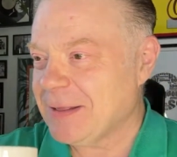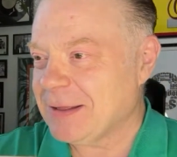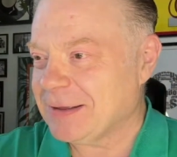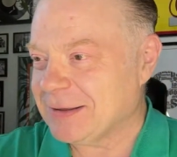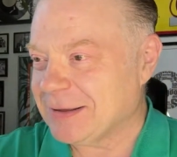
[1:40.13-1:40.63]

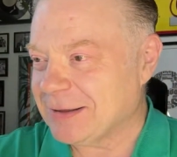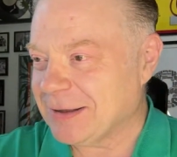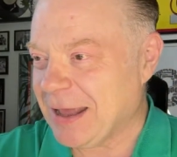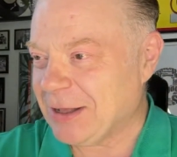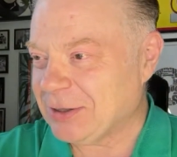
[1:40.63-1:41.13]

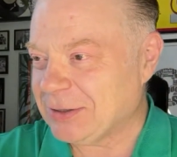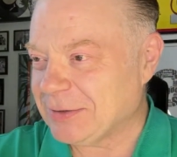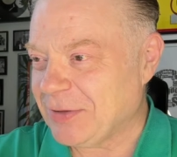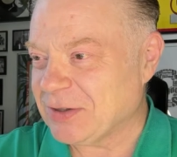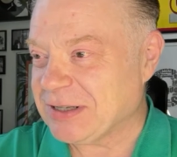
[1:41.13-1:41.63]
Elle
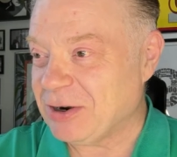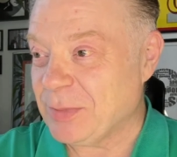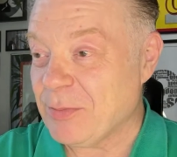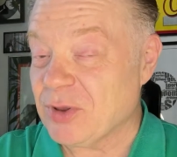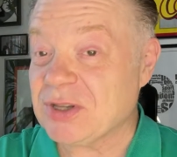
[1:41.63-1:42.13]
and the Terrible
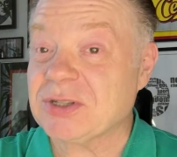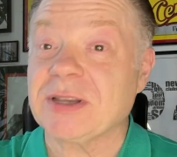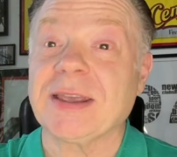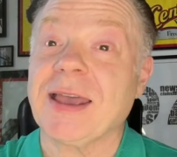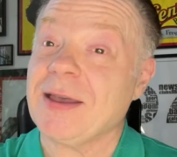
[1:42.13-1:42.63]
Mothers.
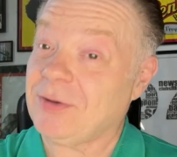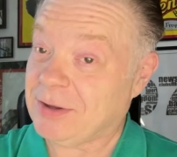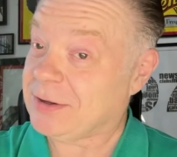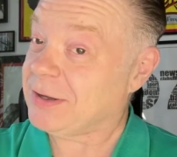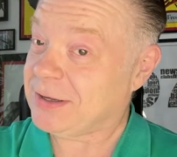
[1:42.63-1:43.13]
Yeah,
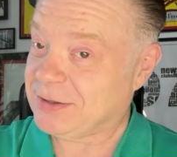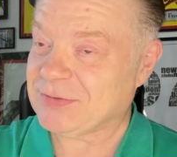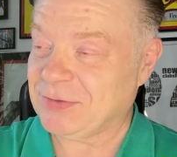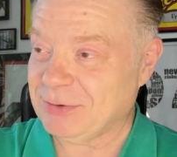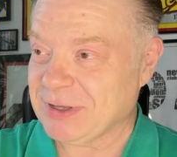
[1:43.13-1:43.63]
there's a
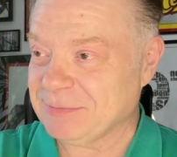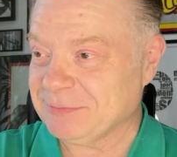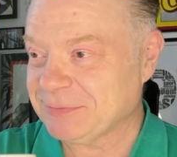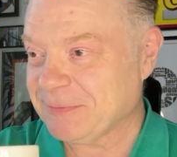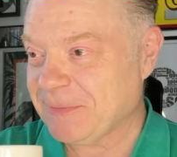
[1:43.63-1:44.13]
few of them.
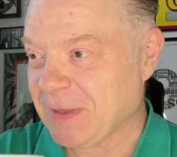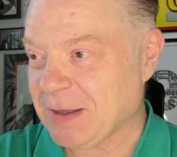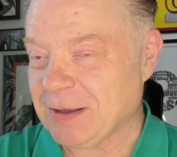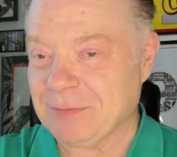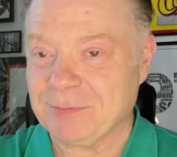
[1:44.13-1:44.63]

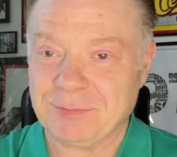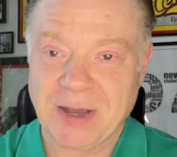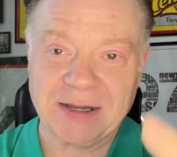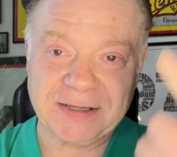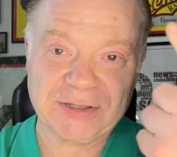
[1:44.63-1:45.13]

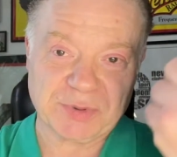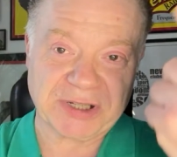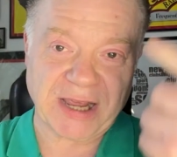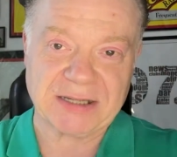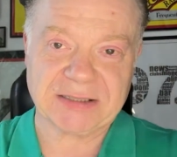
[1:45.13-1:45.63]
Mine's
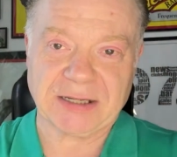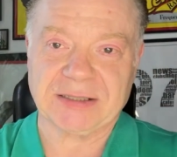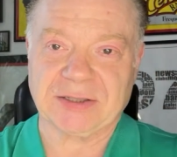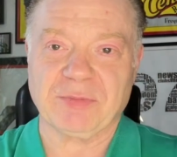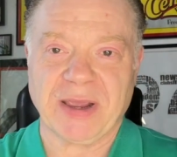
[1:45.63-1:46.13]
upstairs. I
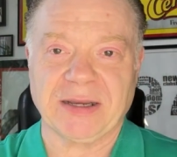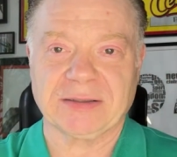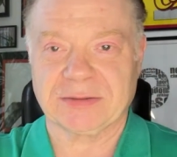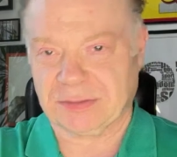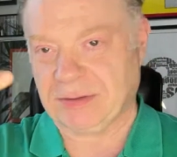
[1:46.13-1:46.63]
don't mean
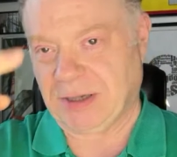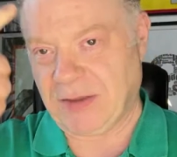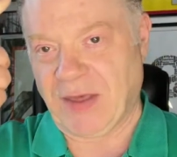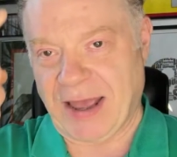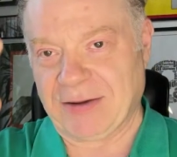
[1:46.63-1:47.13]
in
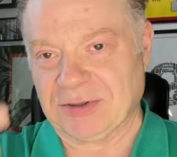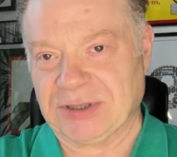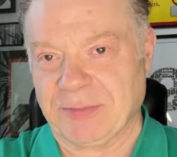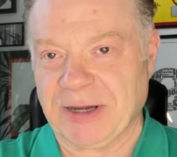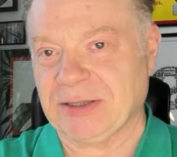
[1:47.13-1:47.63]
the house. I
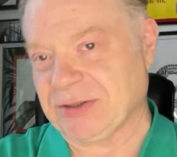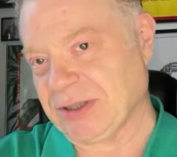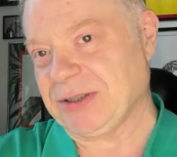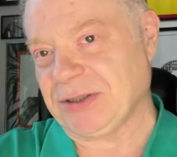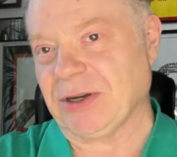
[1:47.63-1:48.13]
mean,
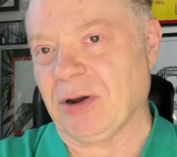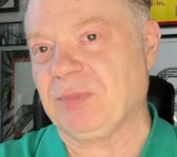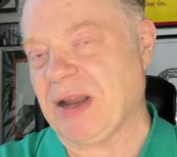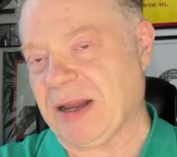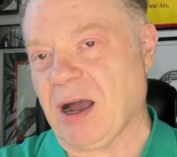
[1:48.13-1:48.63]
she's,
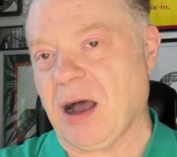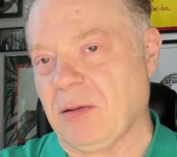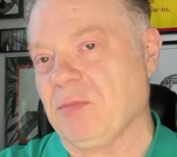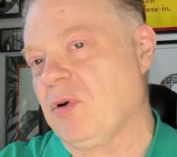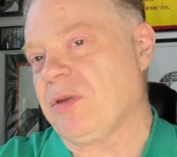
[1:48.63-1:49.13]
playing a
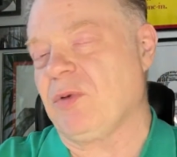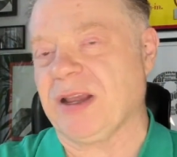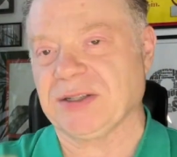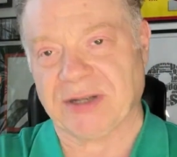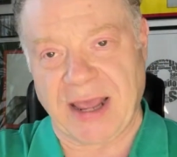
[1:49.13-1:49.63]
harp with
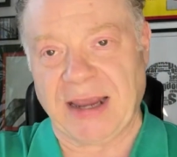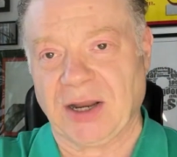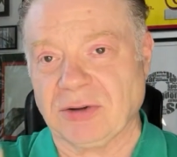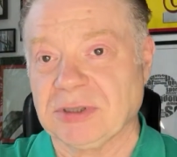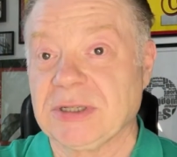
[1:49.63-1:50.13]
wings and a
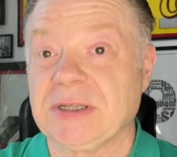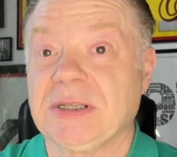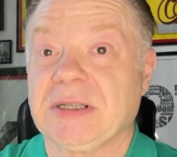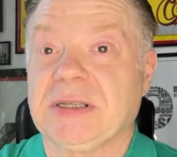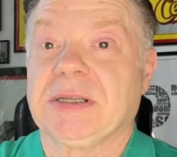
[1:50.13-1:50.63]
halo.
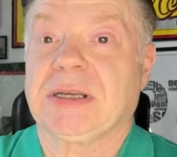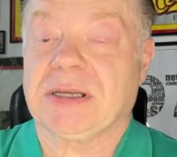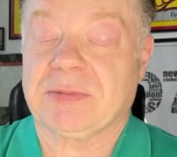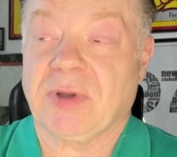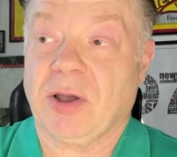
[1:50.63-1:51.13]

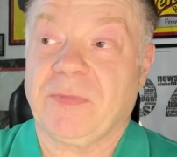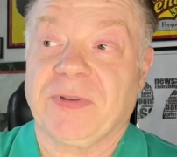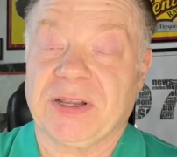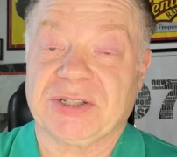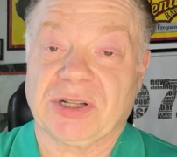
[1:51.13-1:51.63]

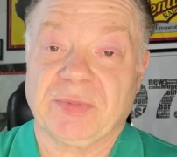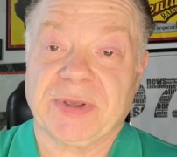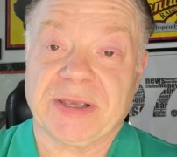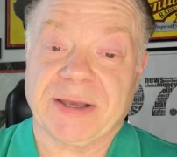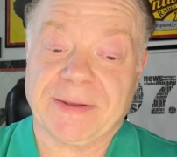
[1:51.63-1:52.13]
Hopefully she'll
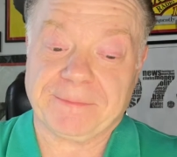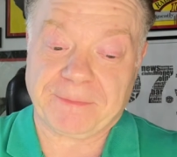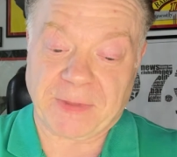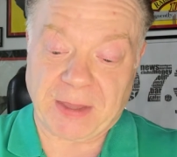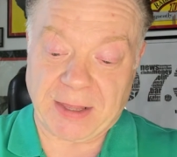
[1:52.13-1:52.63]
be
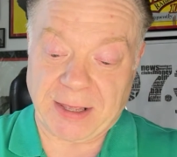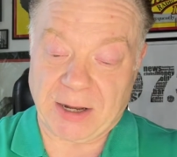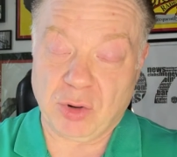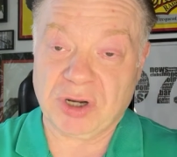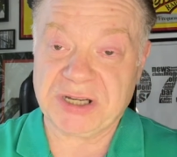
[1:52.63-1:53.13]

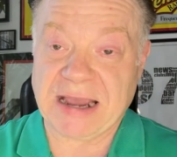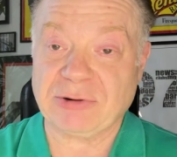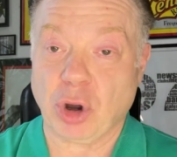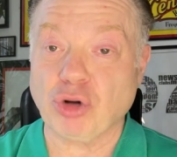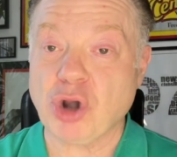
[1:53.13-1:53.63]
looking down
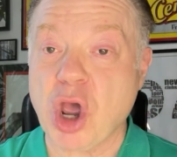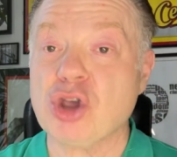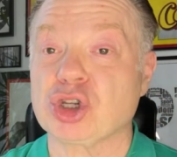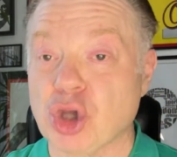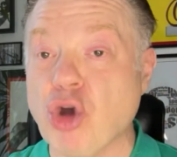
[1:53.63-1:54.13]
on her
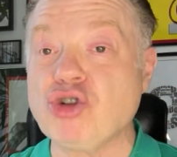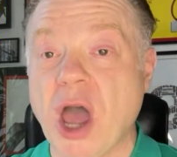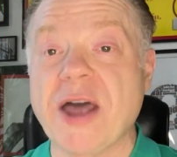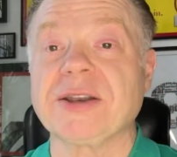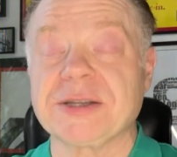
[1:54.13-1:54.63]
son
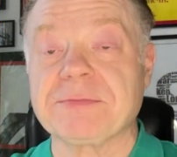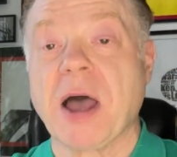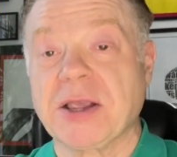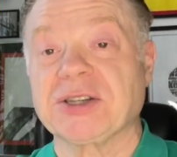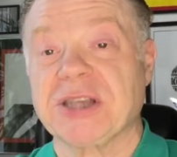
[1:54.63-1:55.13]
and
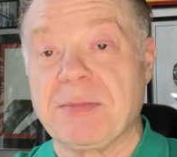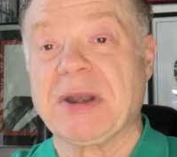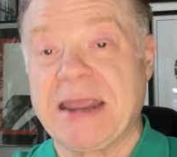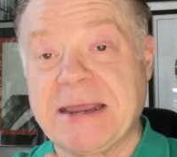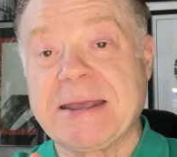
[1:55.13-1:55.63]
my
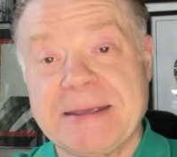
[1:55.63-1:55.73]
sibling,